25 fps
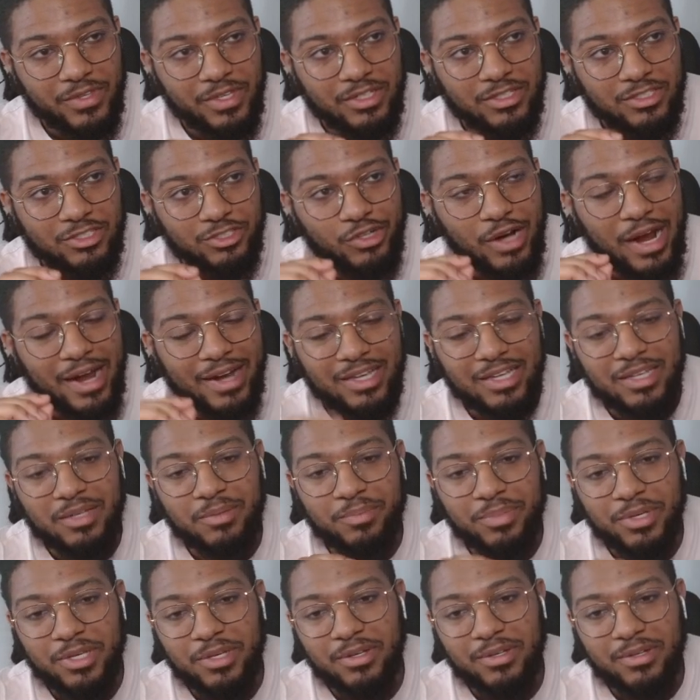tracking
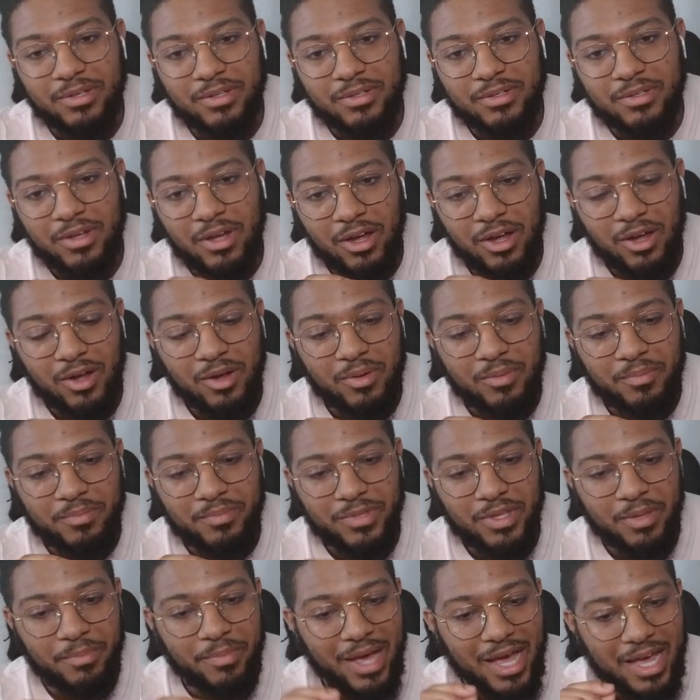
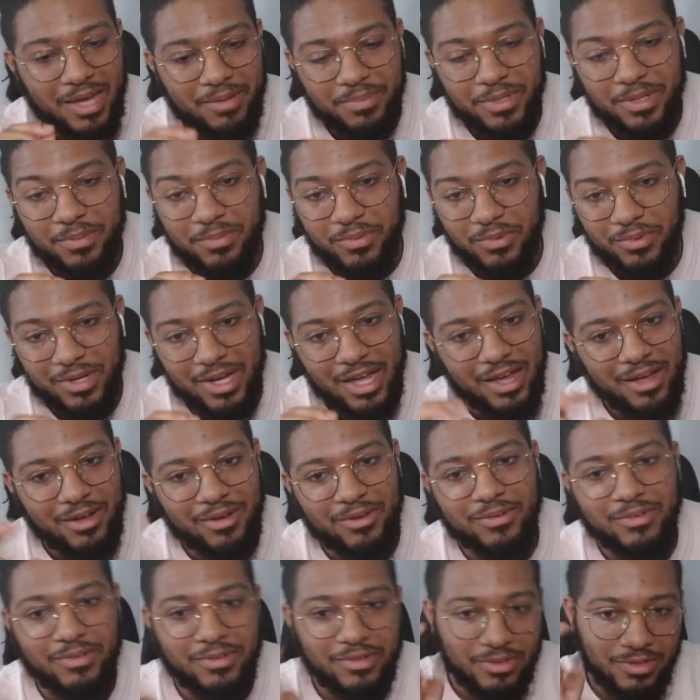the bad people
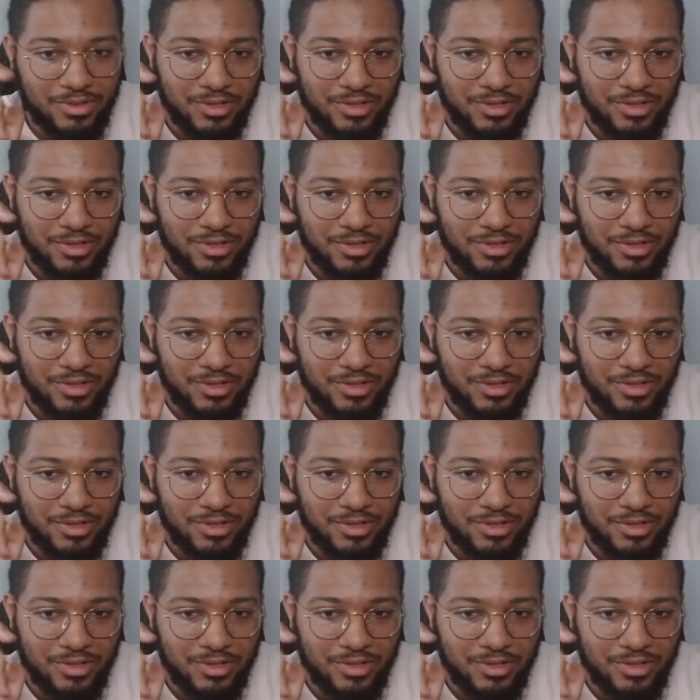down,